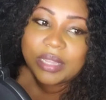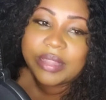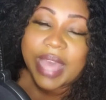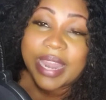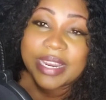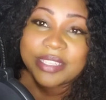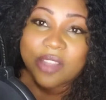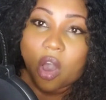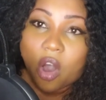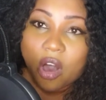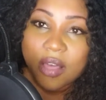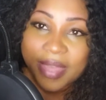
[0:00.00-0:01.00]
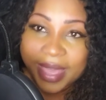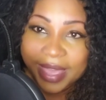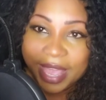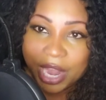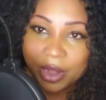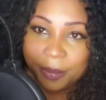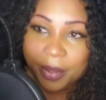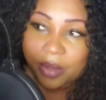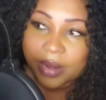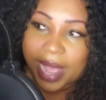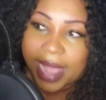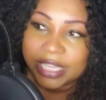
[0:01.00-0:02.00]
That is all they care
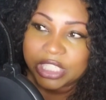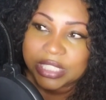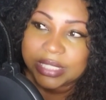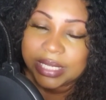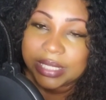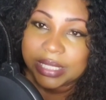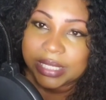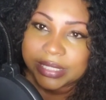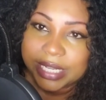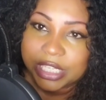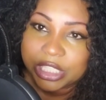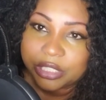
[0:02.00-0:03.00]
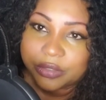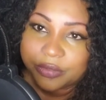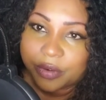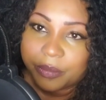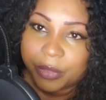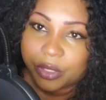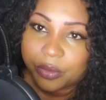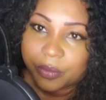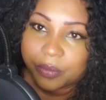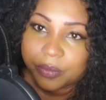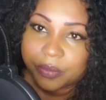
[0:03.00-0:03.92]
about. I just need the attention from you.